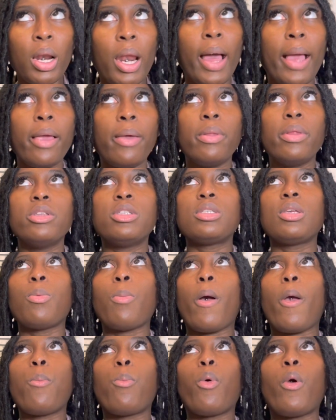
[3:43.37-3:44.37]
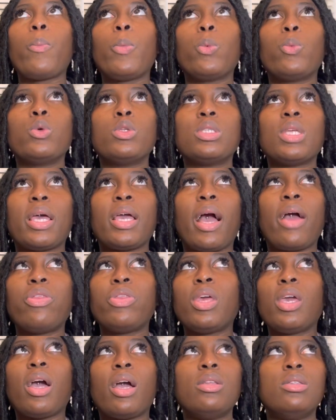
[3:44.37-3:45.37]
Like, let's say my appointment was like, I
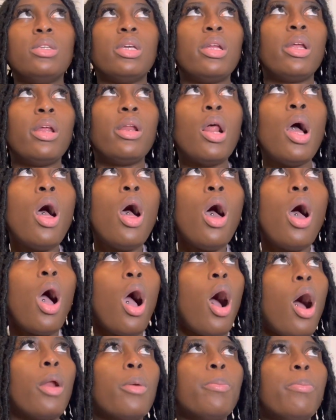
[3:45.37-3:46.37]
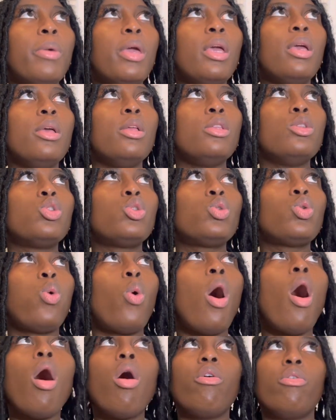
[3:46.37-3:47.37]
think I did it on May
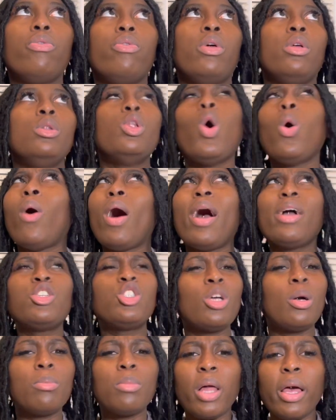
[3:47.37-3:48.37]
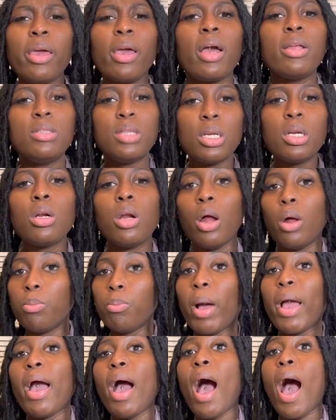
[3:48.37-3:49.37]
12th. No, actually I'm lying. I did it on
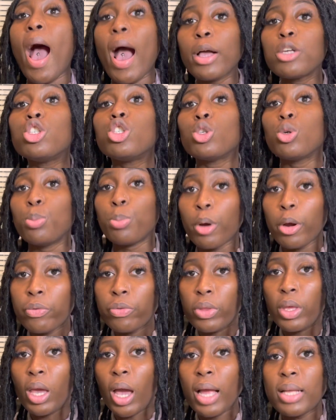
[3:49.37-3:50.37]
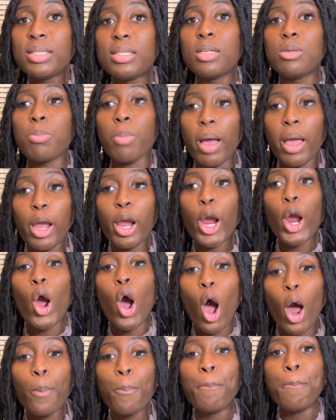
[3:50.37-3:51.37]
my actual birthday. I did my hair
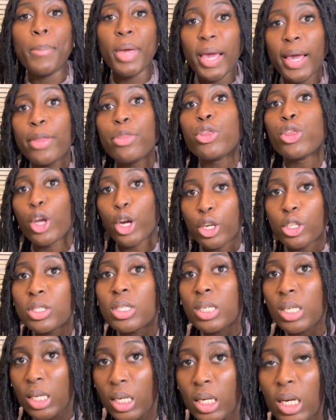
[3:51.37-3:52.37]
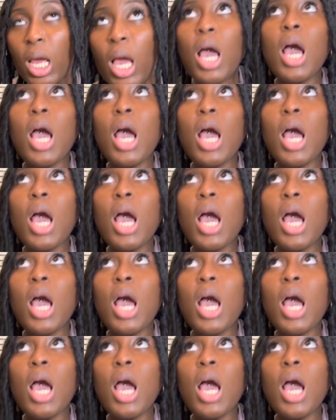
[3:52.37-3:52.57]
on May 13th.